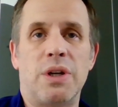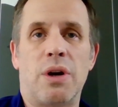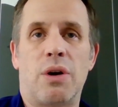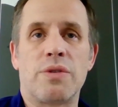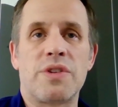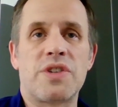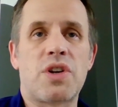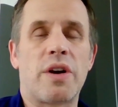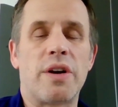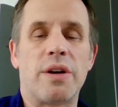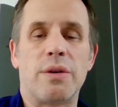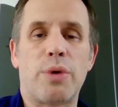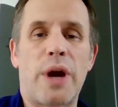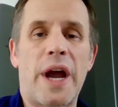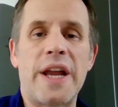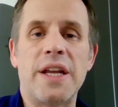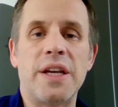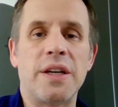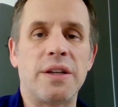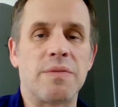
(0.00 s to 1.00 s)
started
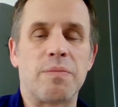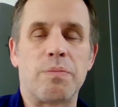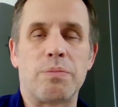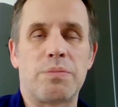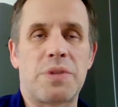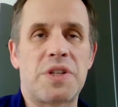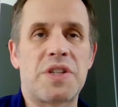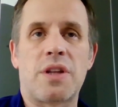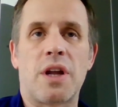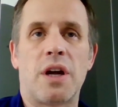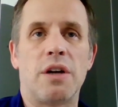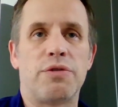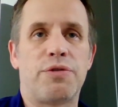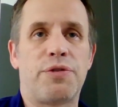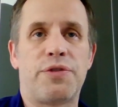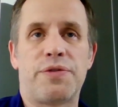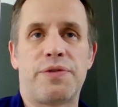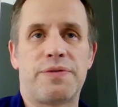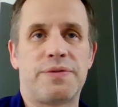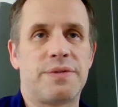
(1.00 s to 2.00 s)
writing
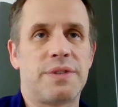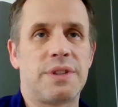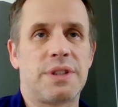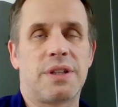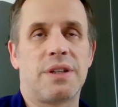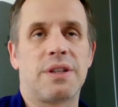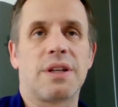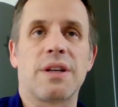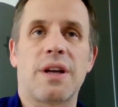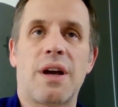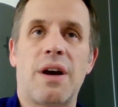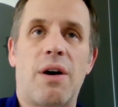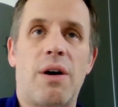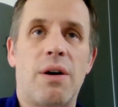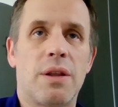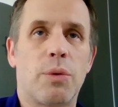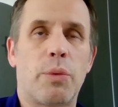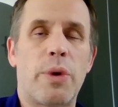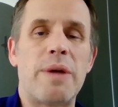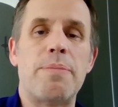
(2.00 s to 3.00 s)
stuff
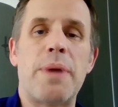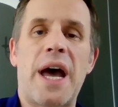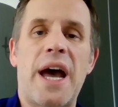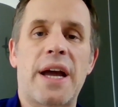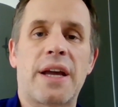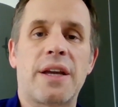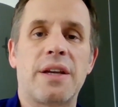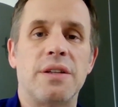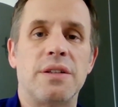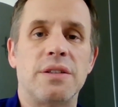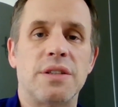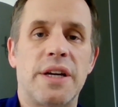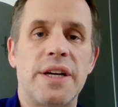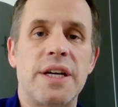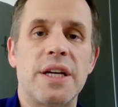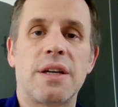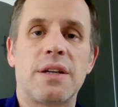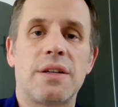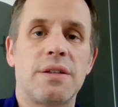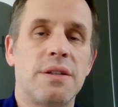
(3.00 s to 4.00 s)
all the way back in
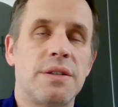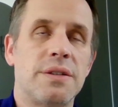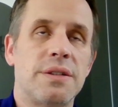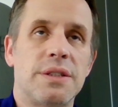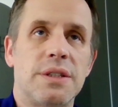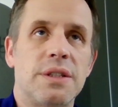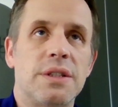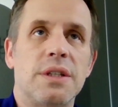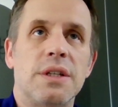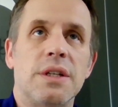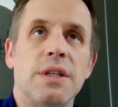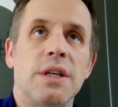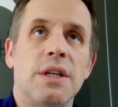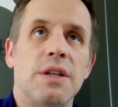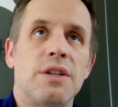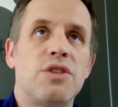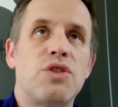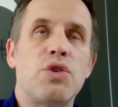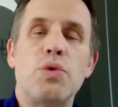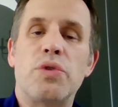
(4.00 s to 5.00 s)
like
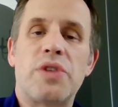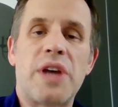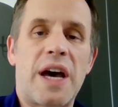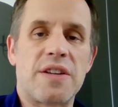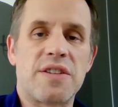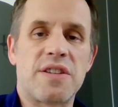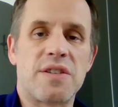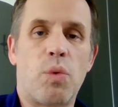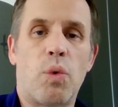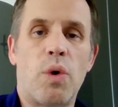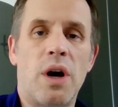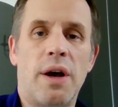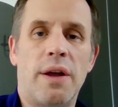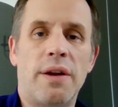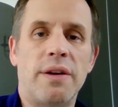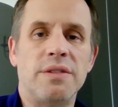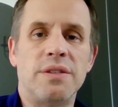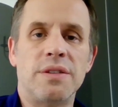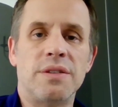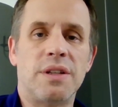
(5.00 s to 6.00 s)

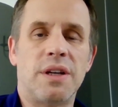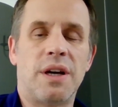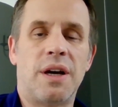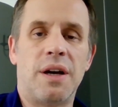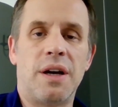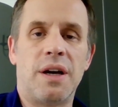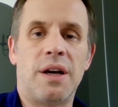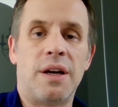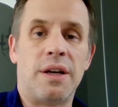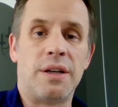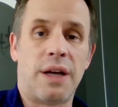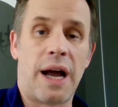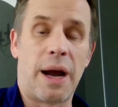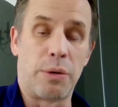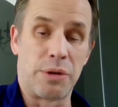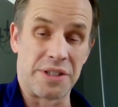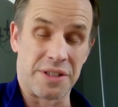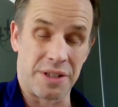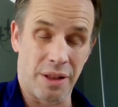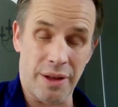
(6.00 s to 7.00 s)
2001. I
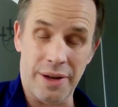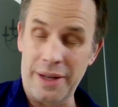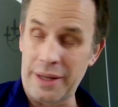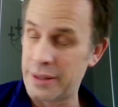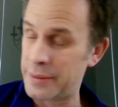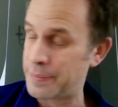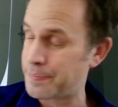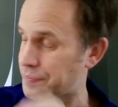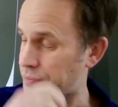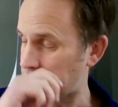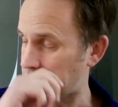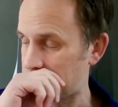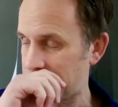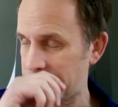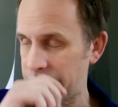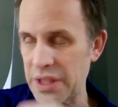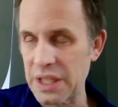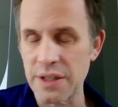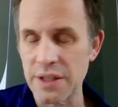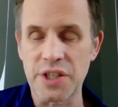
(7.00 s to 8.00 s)
was,
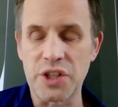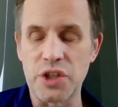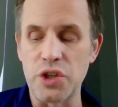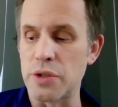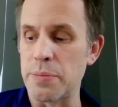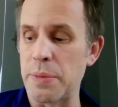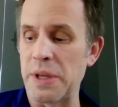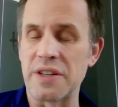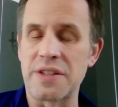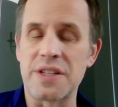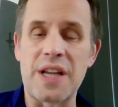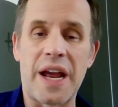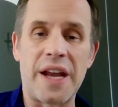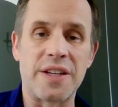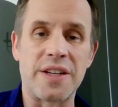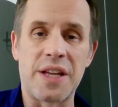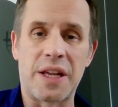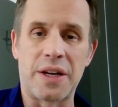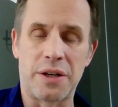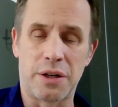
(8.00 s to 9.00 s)
excuse me, the
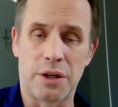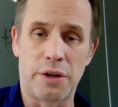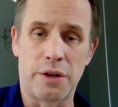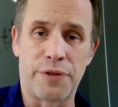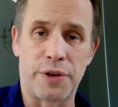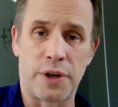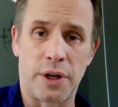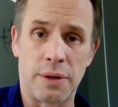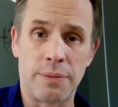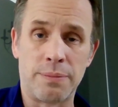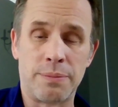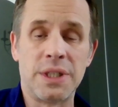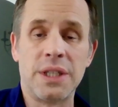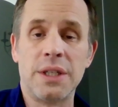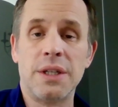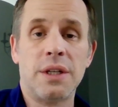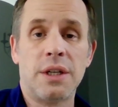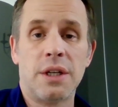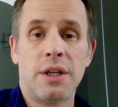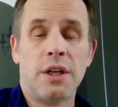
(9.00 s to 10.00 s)
science editor for
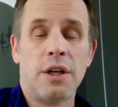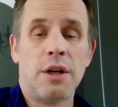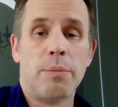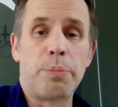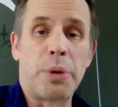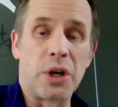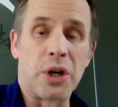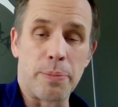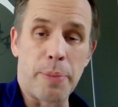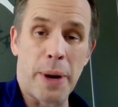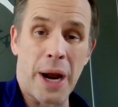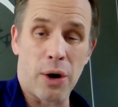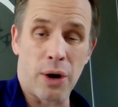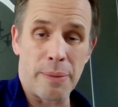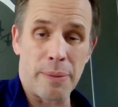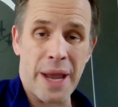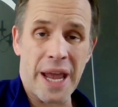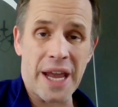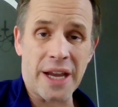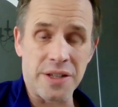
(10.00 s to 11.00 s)
Pure Power
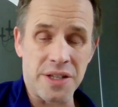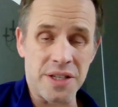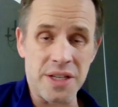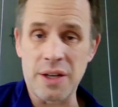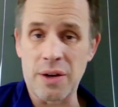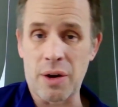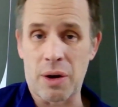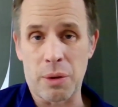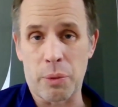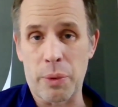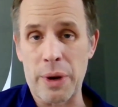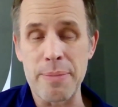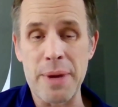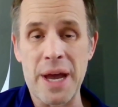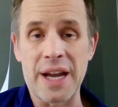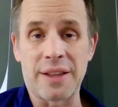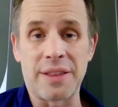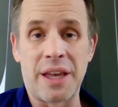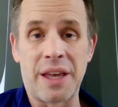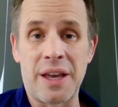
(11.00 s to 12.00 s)
magazine all the way
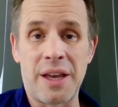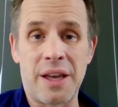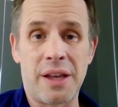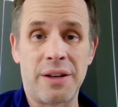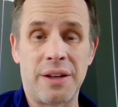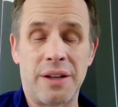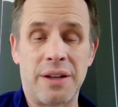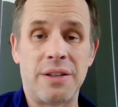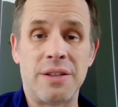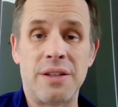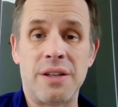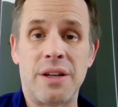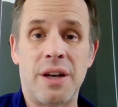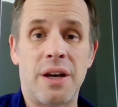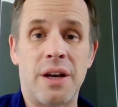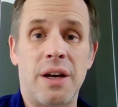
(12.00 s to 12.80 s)
back then, and